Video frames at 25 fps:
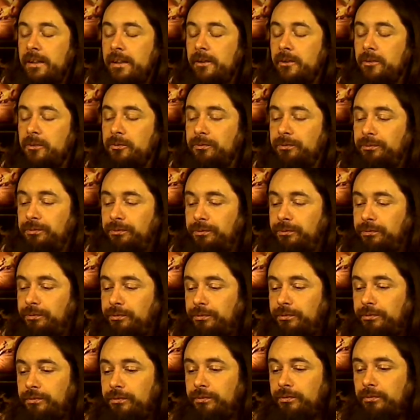you know
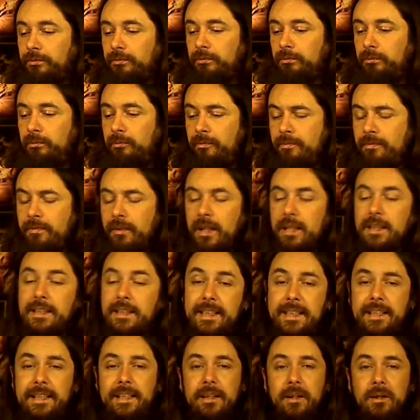
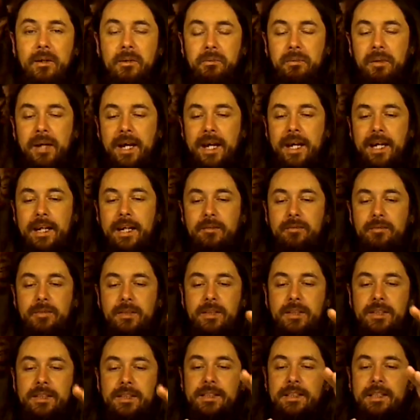CEO pay
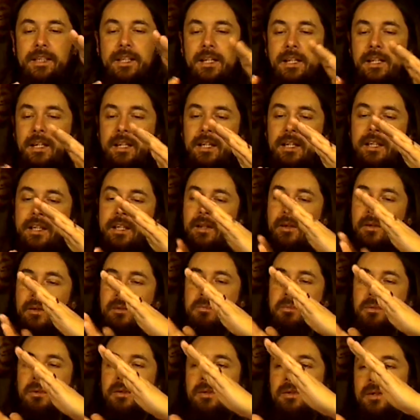versus you know
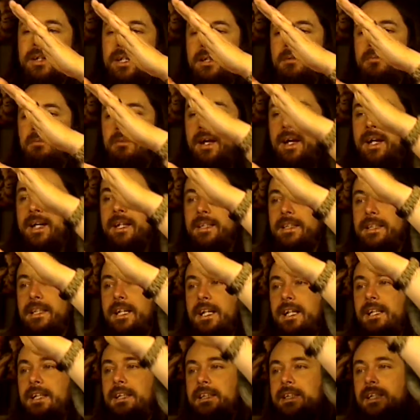employee pay has
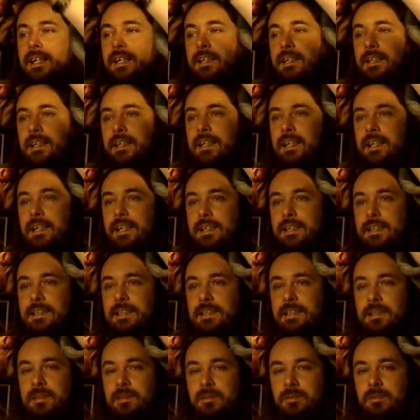kind of done
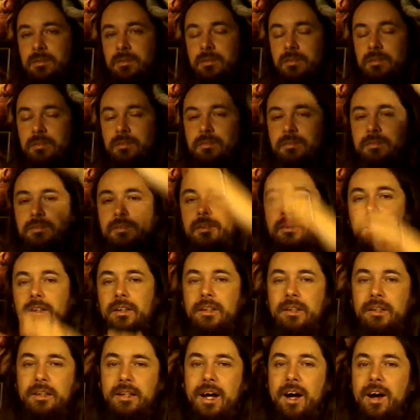this for a
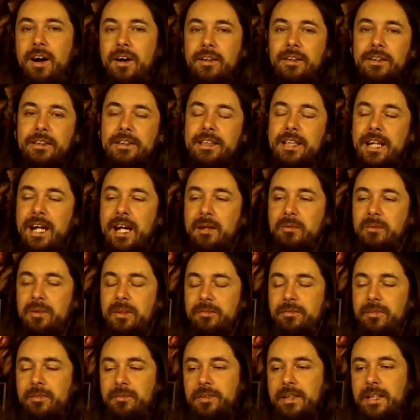long time,
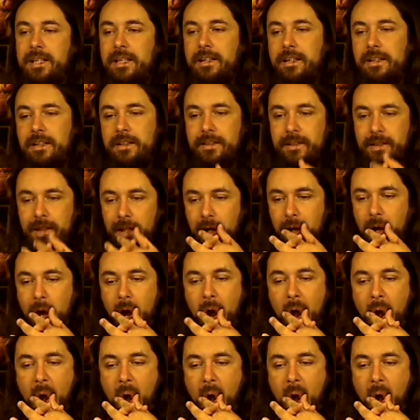like 50 years now.